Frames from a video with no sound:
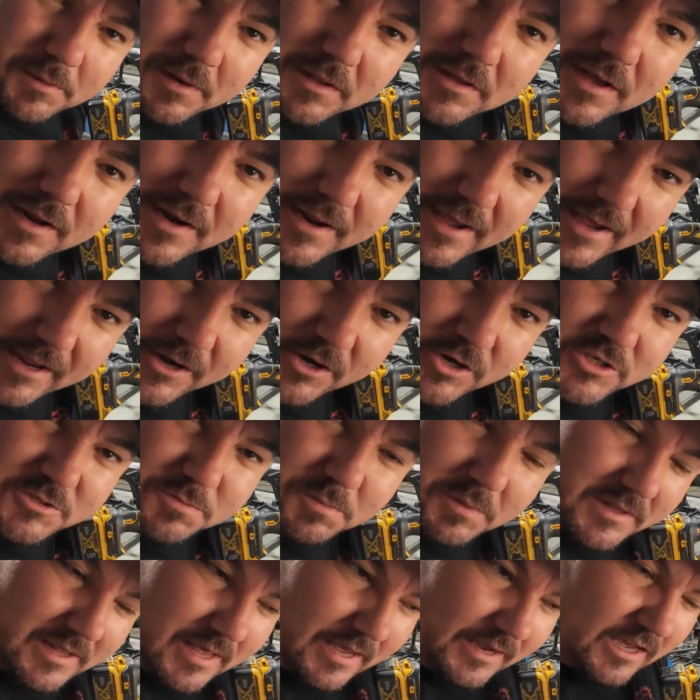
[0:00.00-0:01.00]
to be a lot of haters
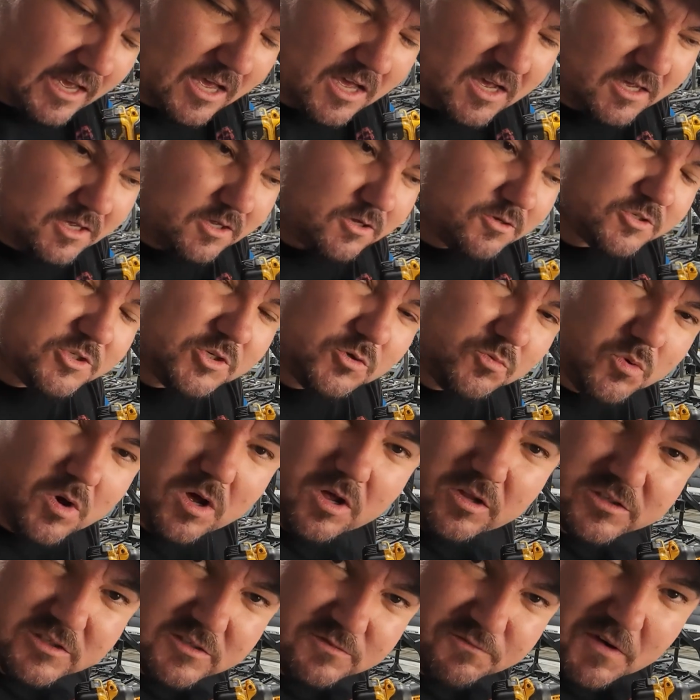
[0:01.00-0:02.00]
who be like, oh,
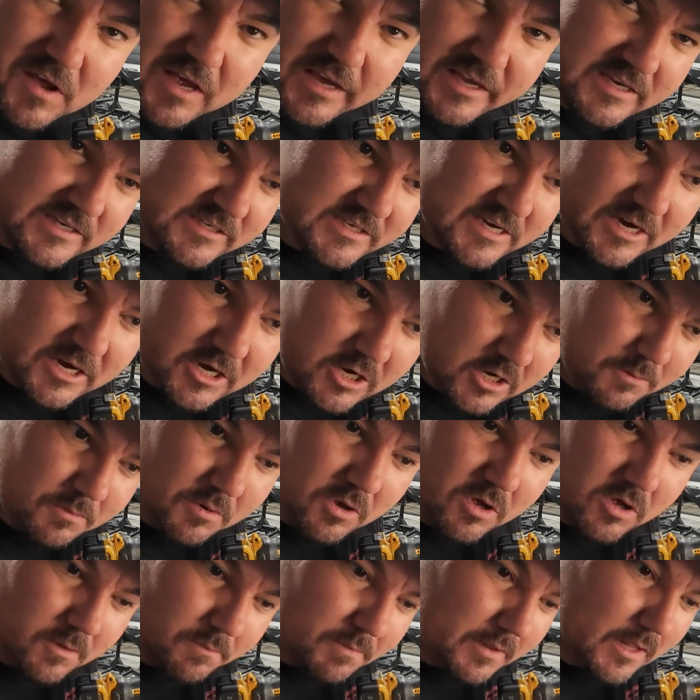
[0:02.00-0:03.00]
DEWALT's fucking
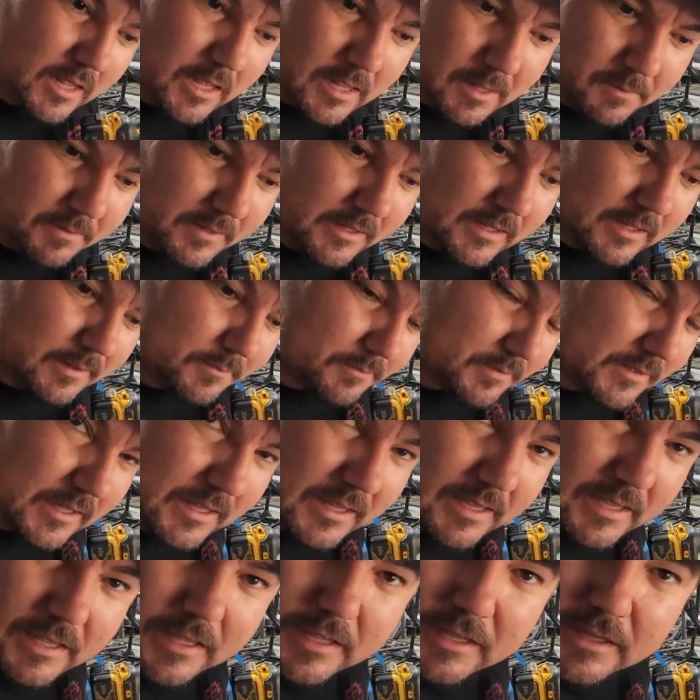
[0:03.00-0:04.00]
terrible, blah, blah,
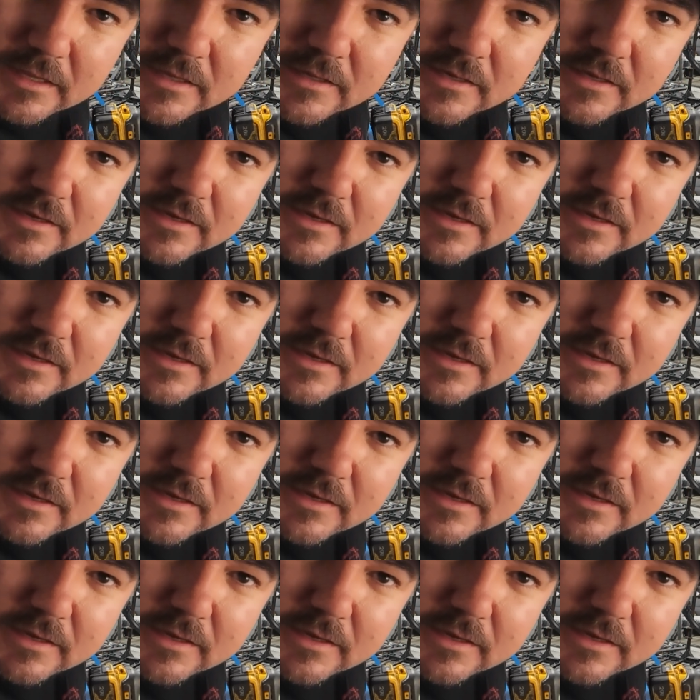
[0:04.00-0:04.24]
blah.